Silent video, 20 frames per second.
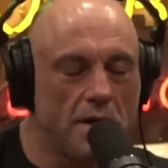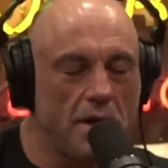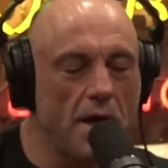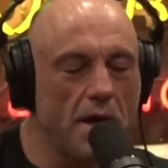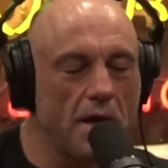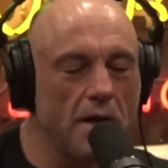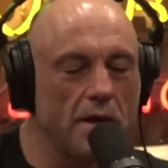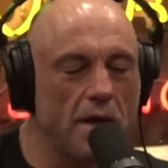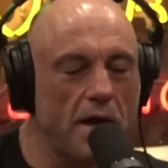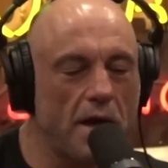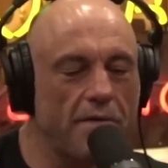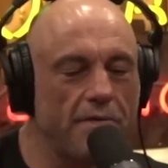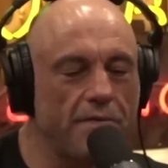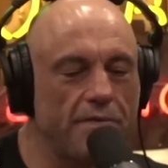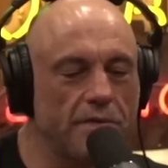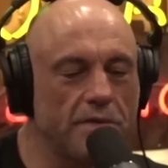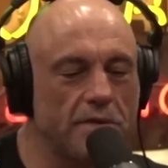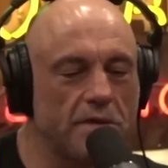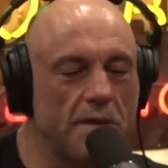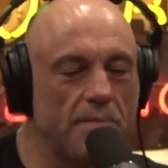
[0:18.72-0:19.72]
Yeah, have
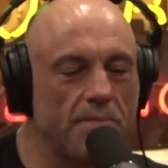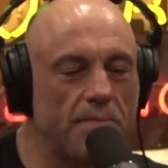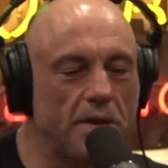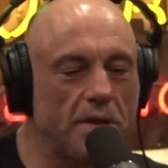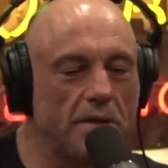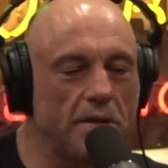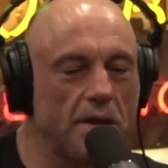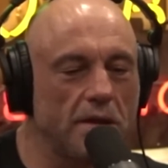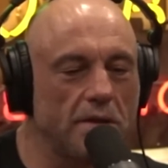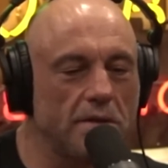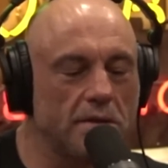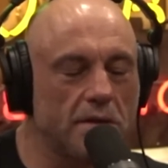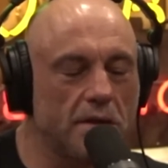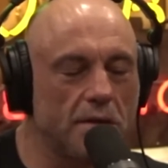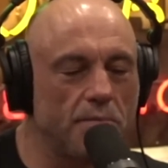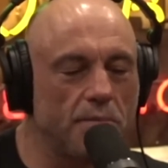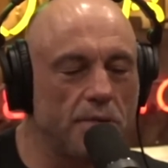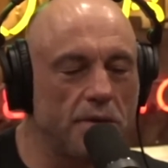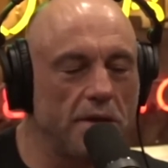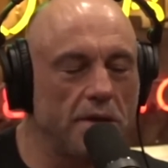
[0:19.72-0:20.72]
something that's
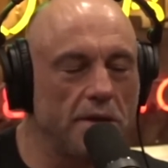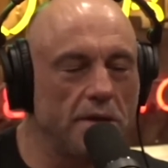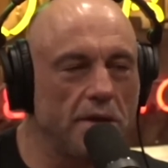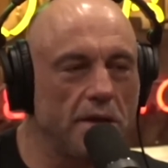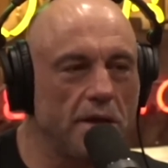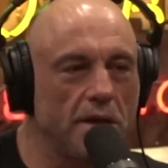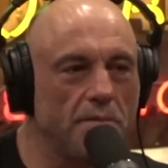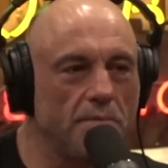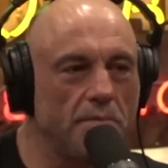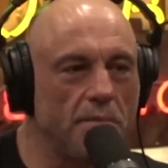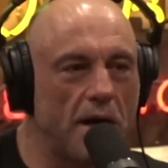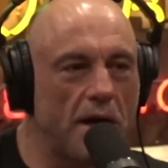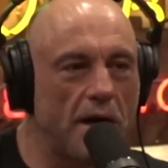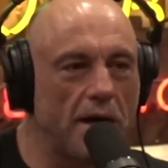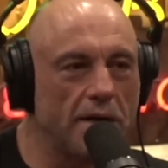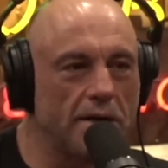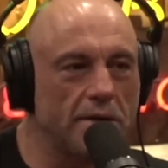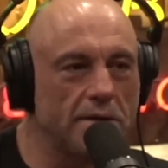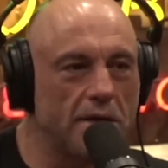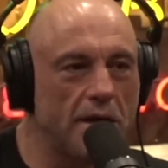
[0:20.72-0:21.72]
completely
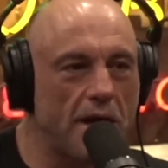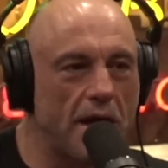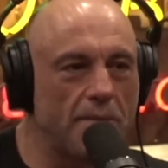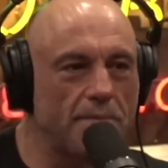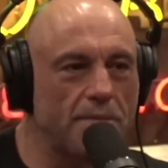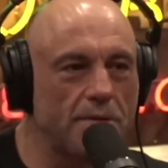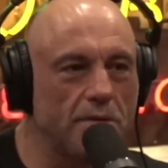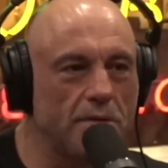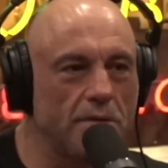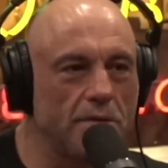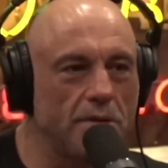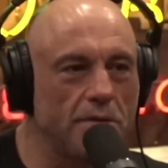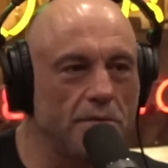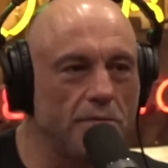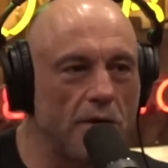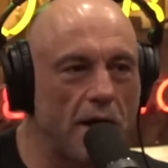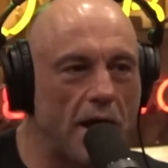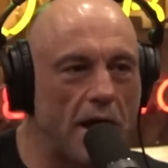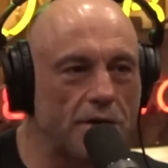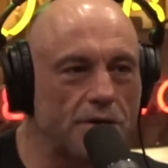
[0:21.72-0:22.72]
unbiased, absolutely
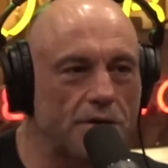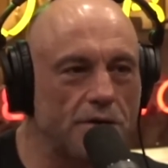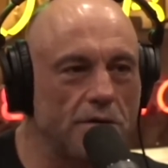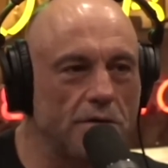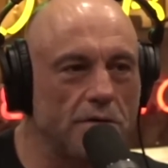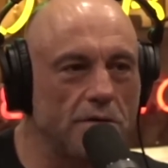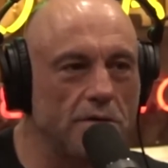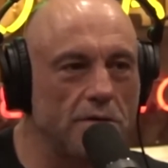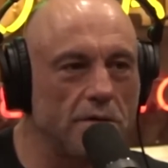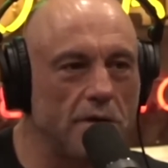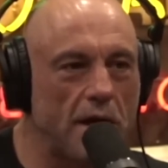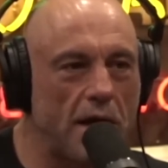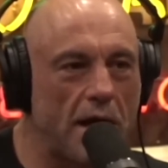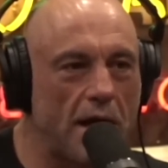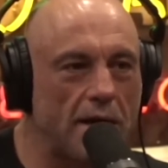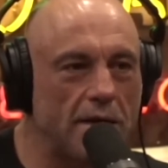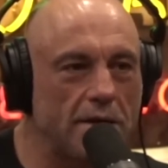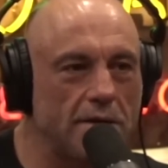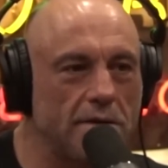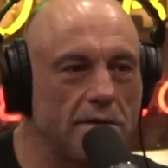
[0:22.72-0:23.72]
rational,
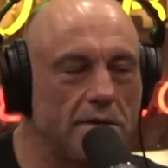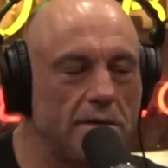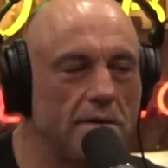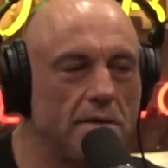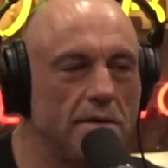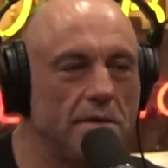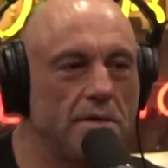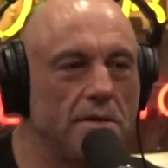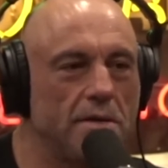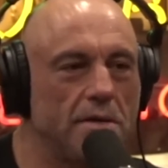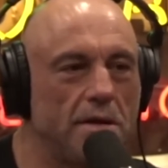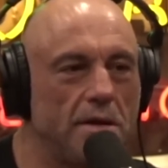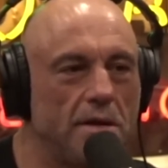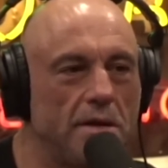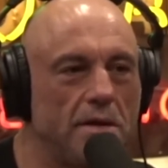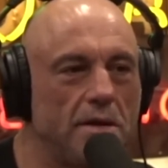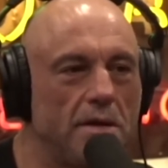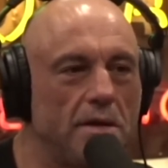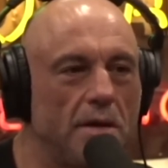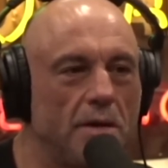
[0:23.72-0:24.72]
has
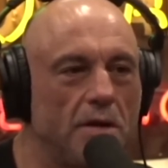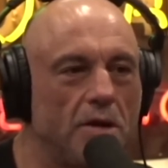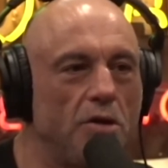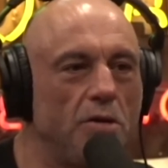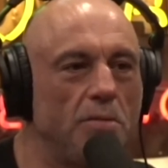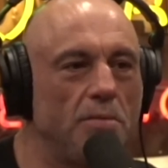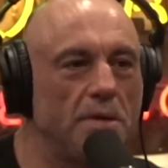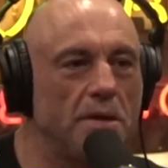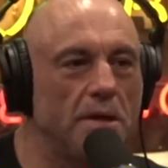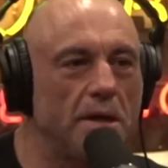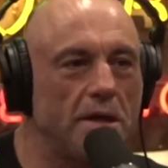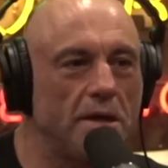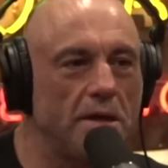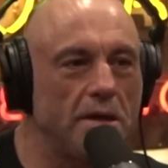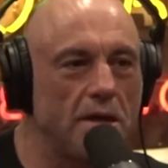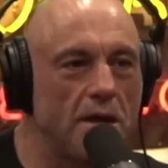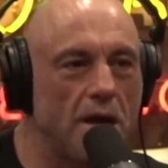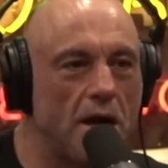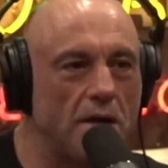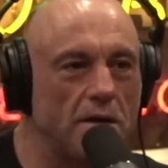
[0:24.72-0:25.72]
the
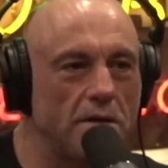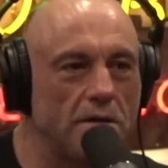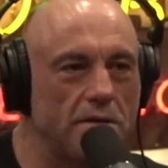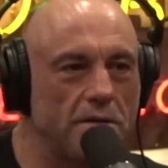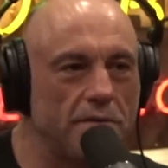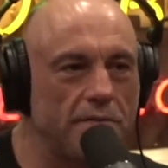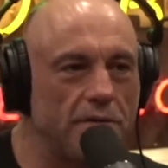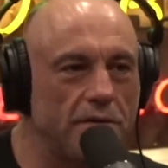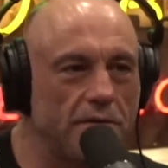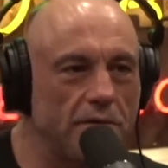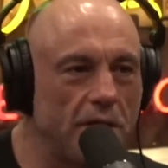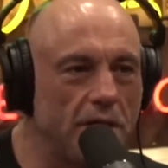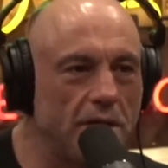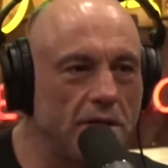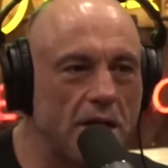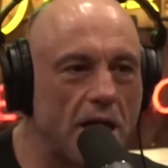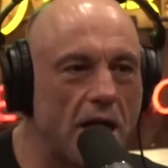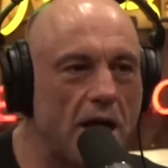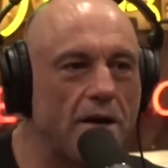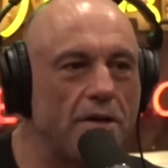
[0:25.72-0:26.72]
accumulated knowledge of the
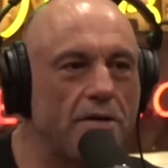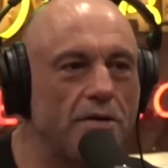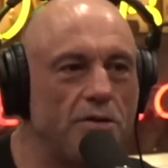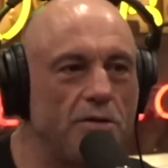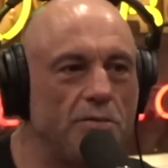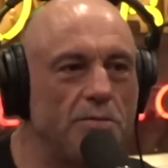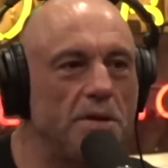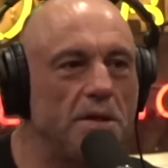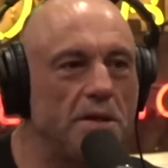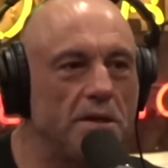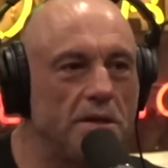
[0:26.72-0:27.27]
entire human